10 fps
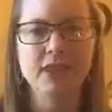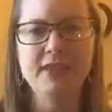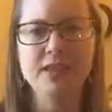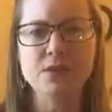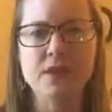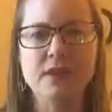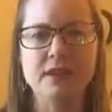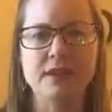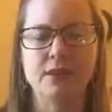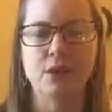And that's where I
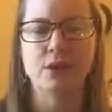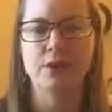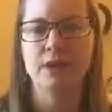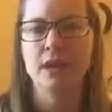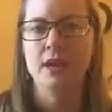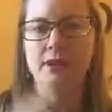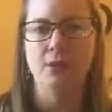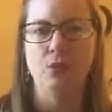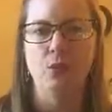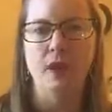think
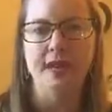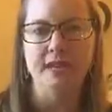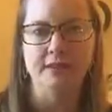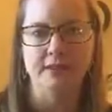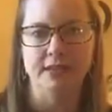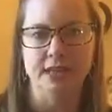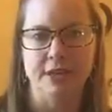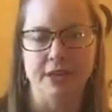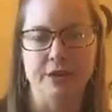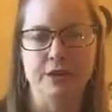the wedding
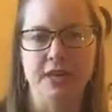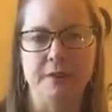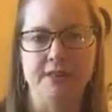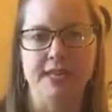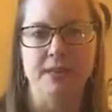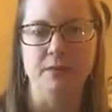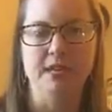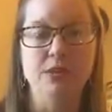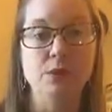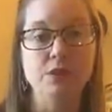scenario comes in,
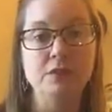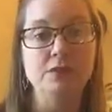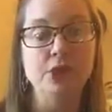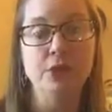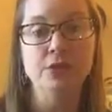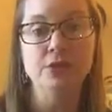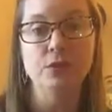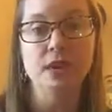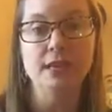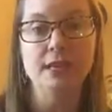because once you've chosen
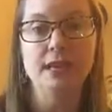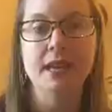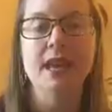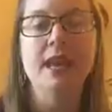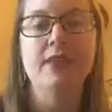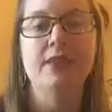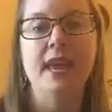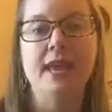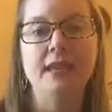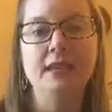one,
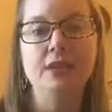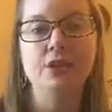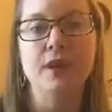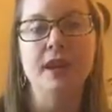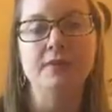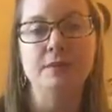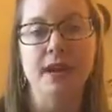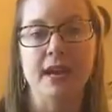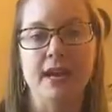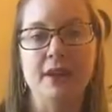then you have to
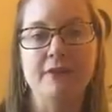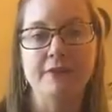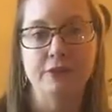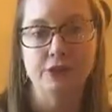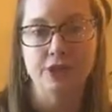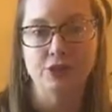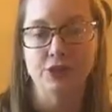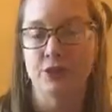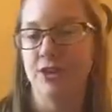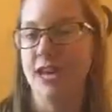buy
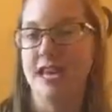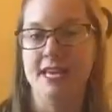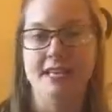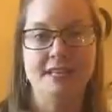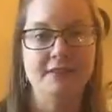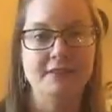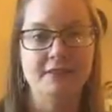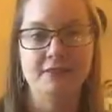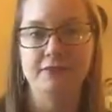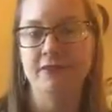furniture and
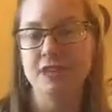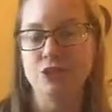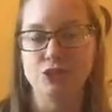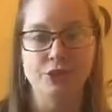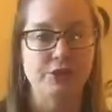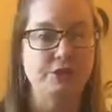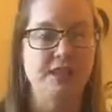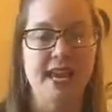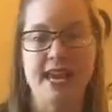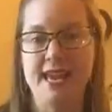fixtures
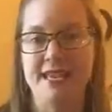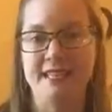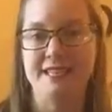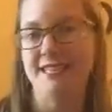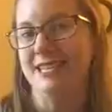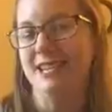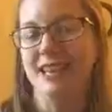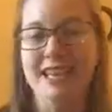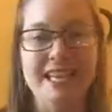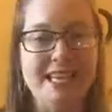and
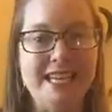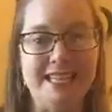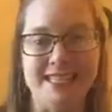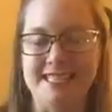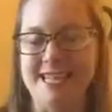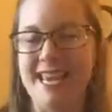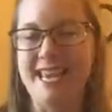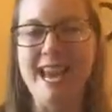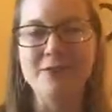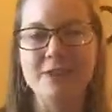linens and
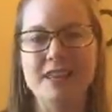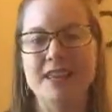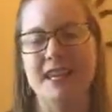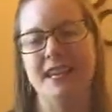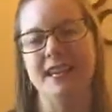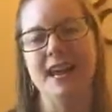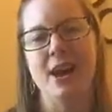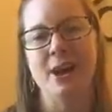everything.